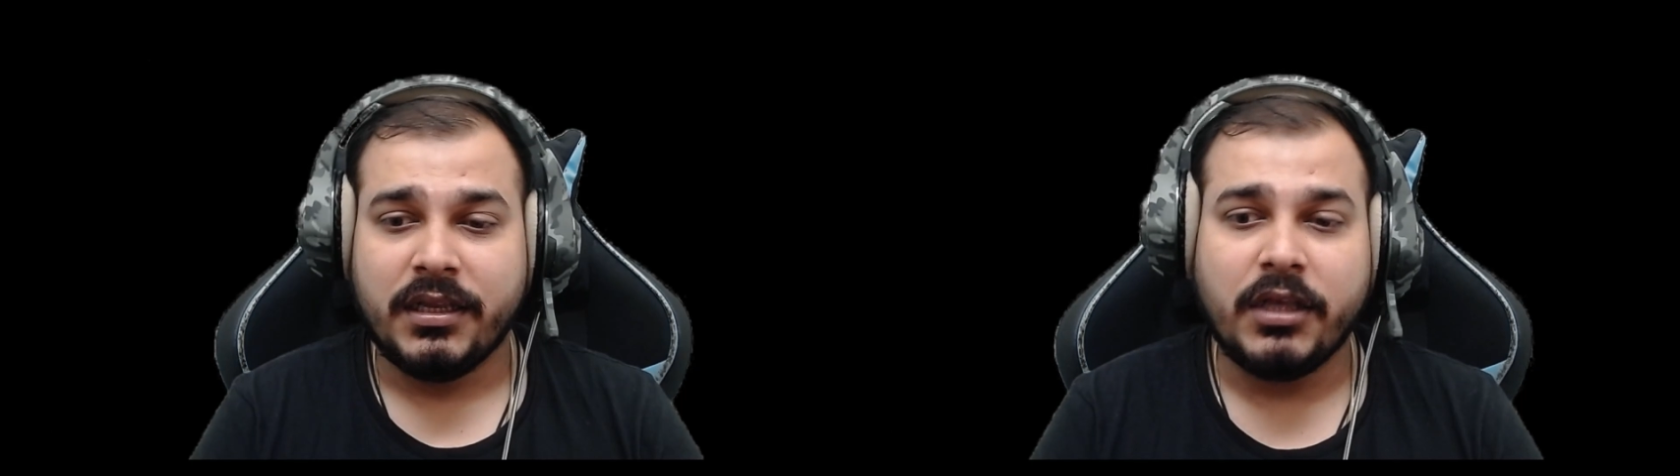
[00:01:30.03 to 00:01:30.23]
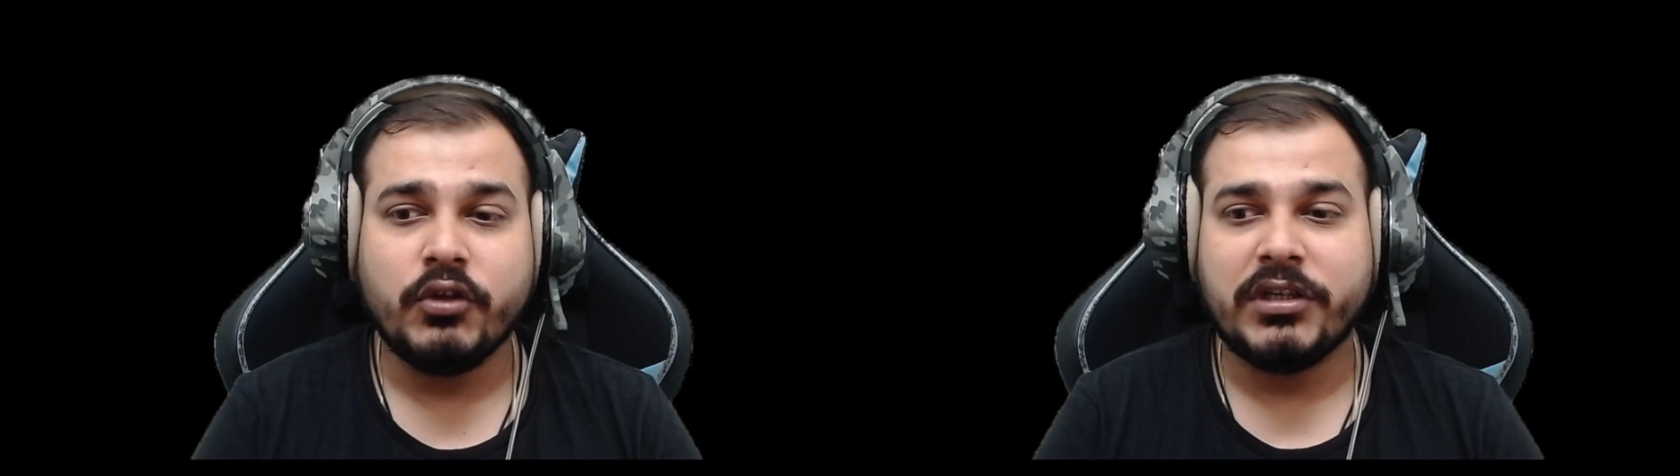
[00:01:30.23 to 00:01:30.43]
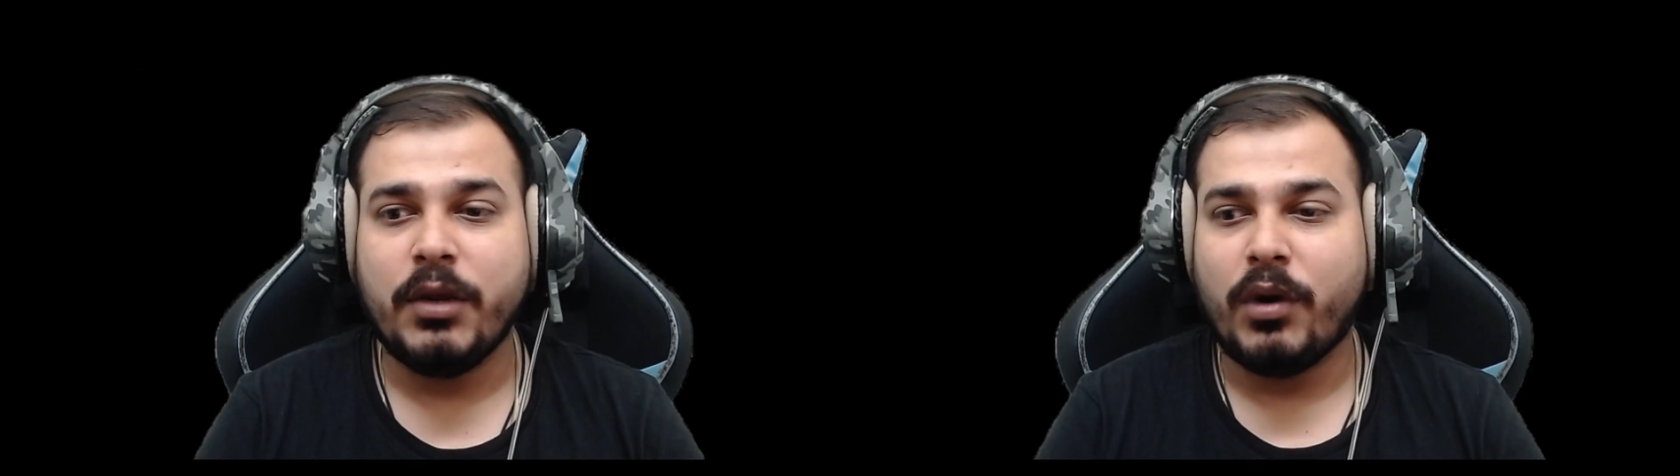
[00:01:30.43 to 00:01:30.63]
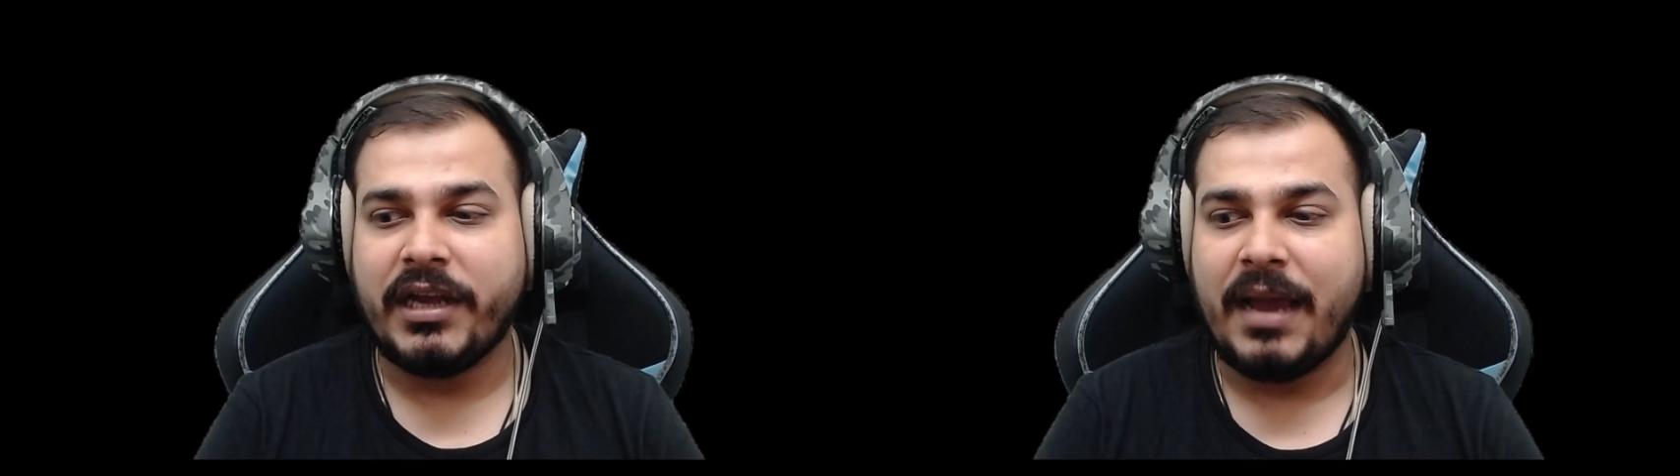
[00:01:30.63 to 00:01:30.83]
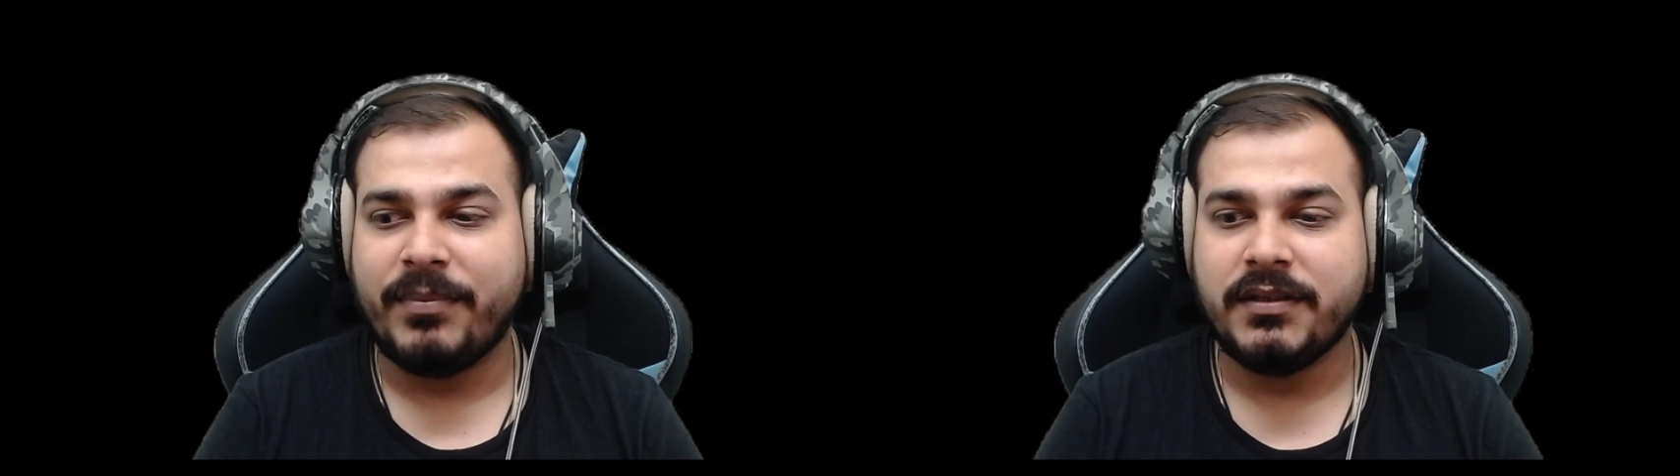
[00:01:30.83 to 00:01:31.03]
Now, usually what
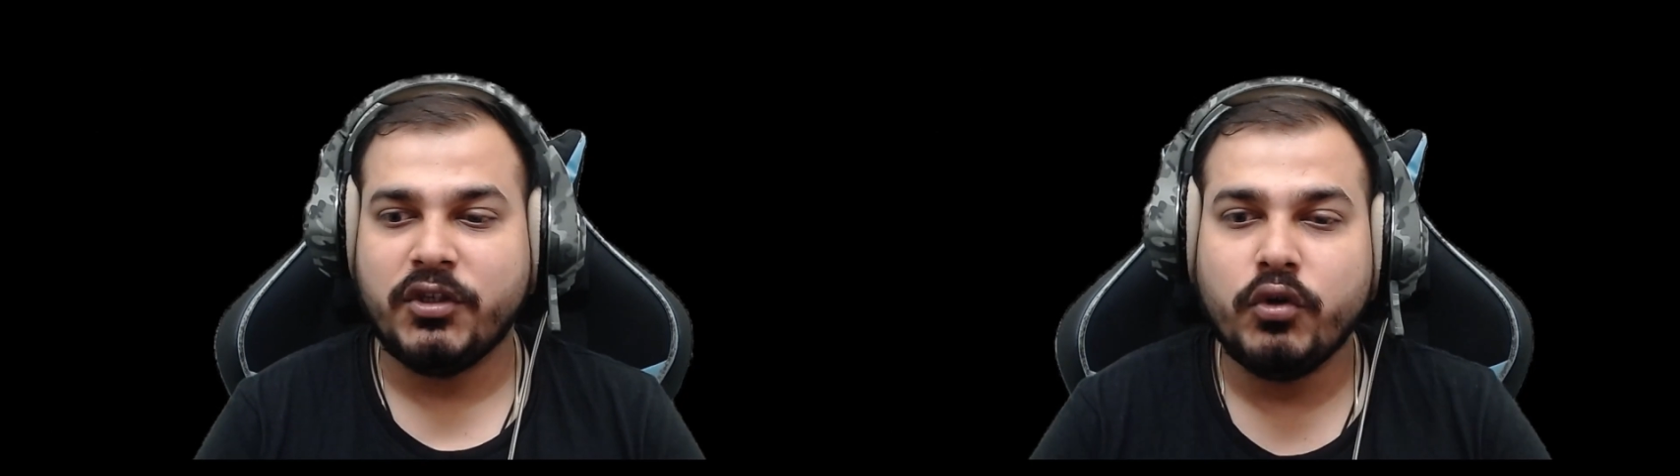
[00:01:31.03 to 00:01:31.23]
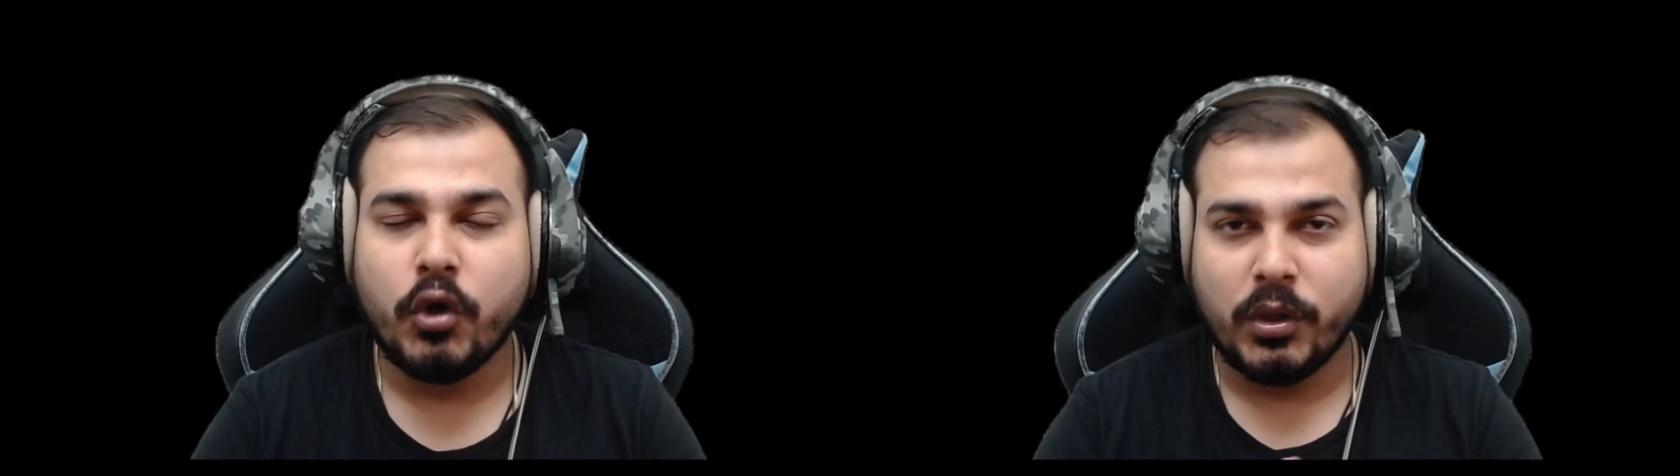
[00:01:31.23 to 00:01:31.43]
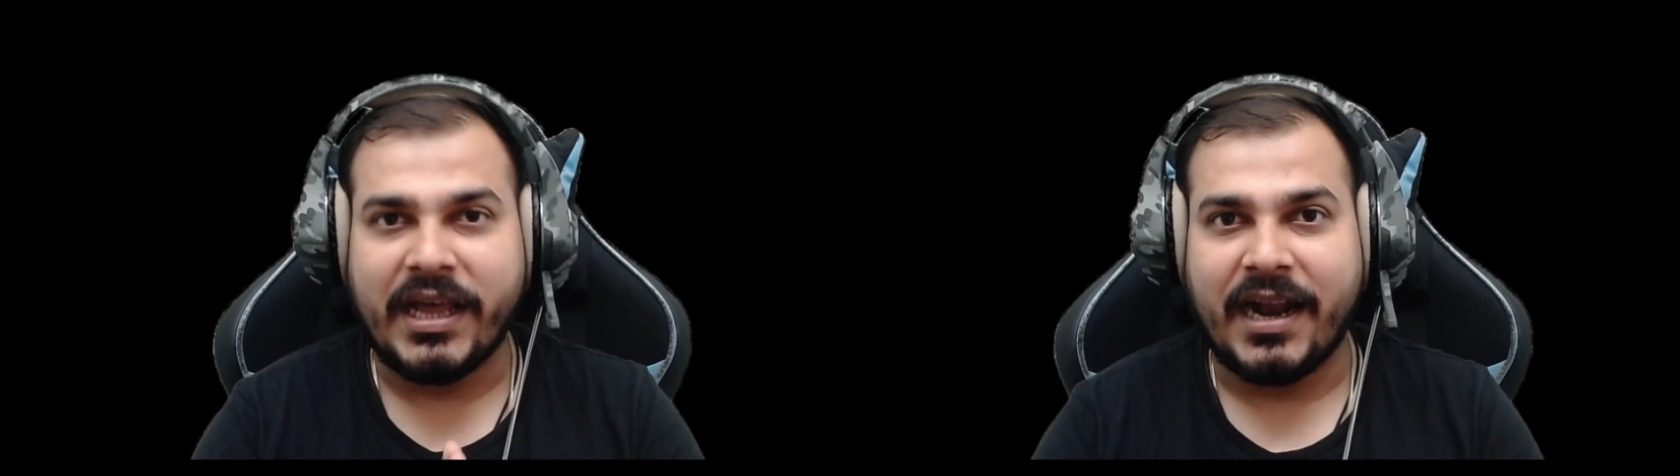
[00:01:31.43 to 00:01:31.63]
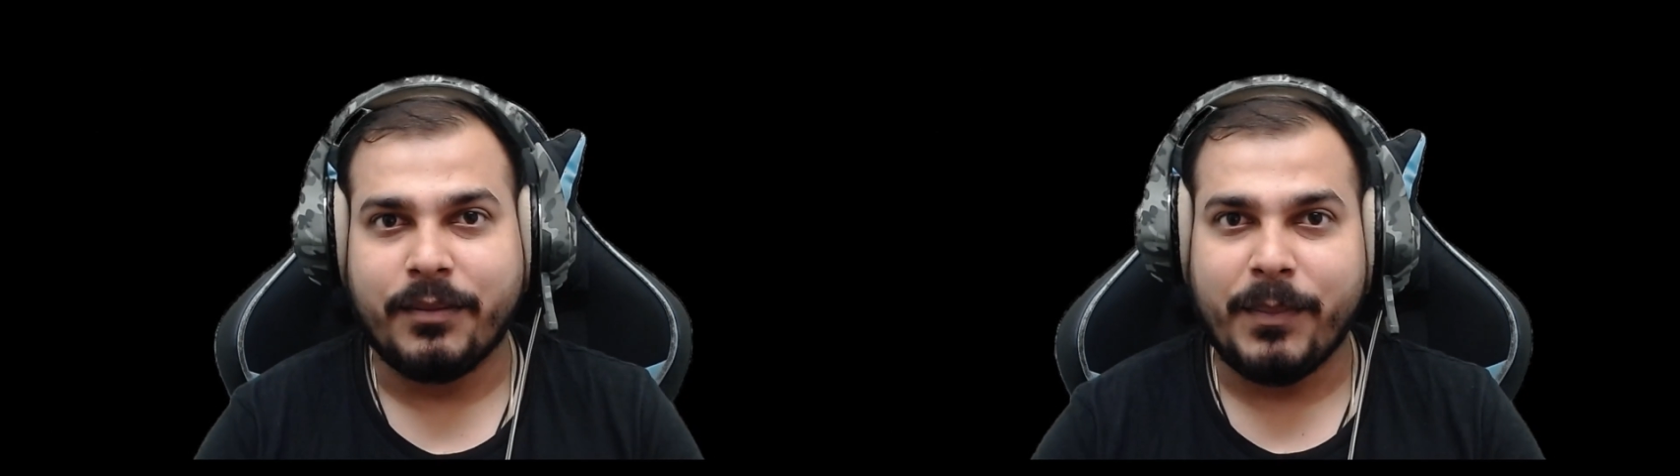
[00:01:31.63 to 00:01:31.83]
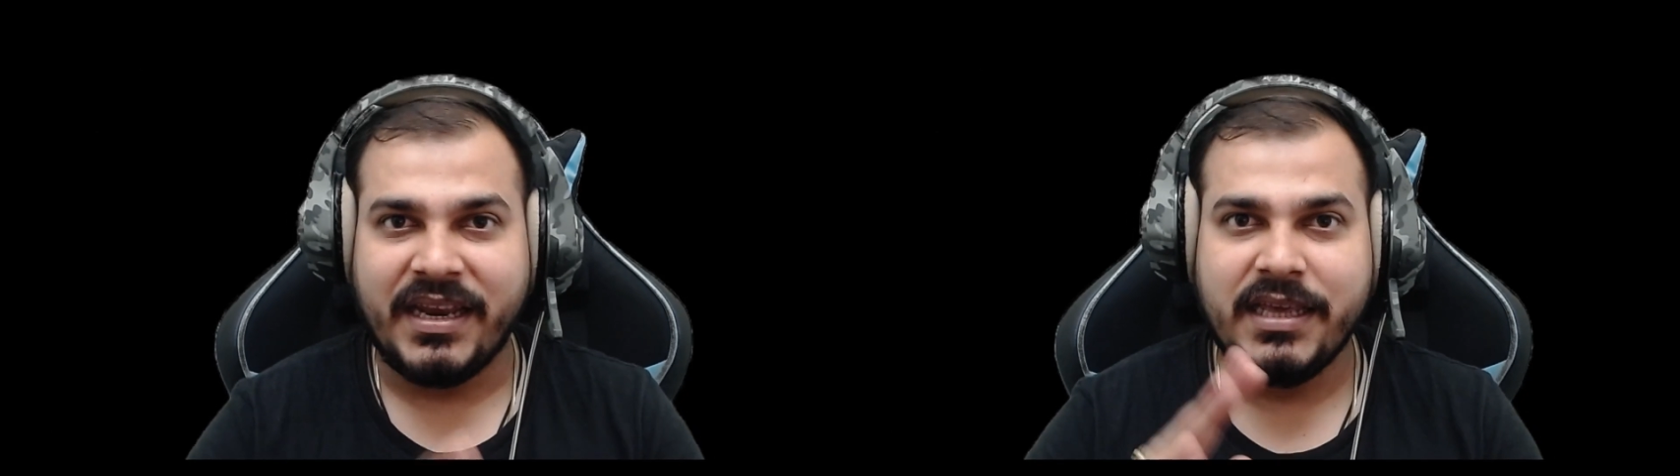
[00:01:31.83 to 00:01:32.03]
happens, you know
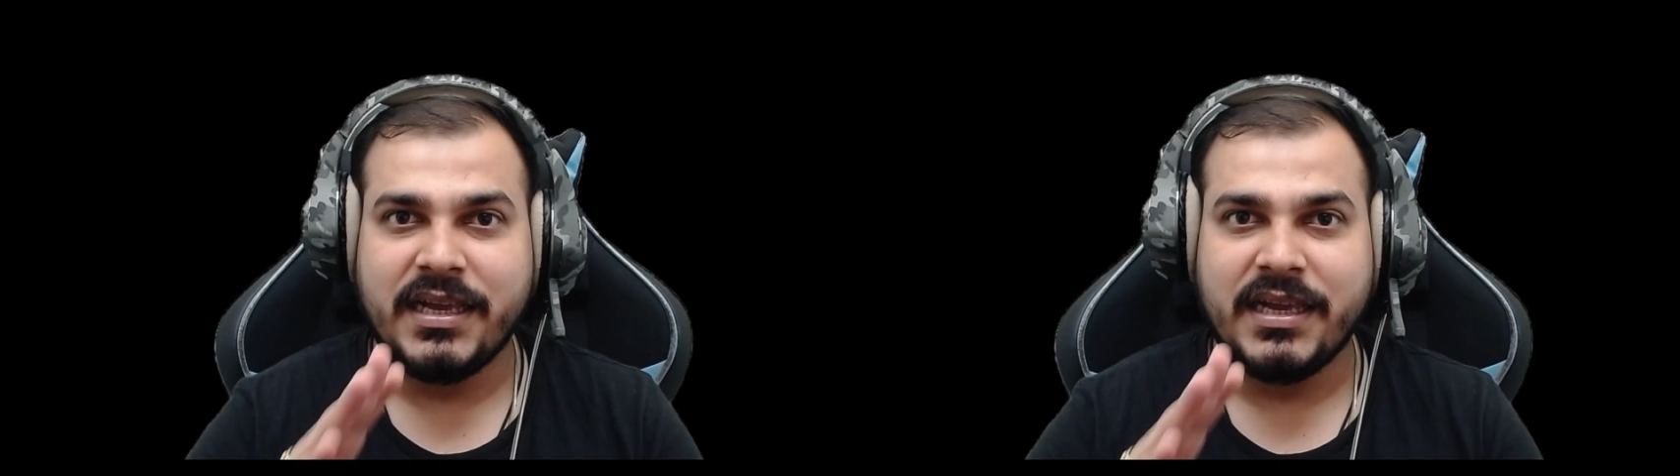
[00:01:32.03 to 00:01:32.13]
that many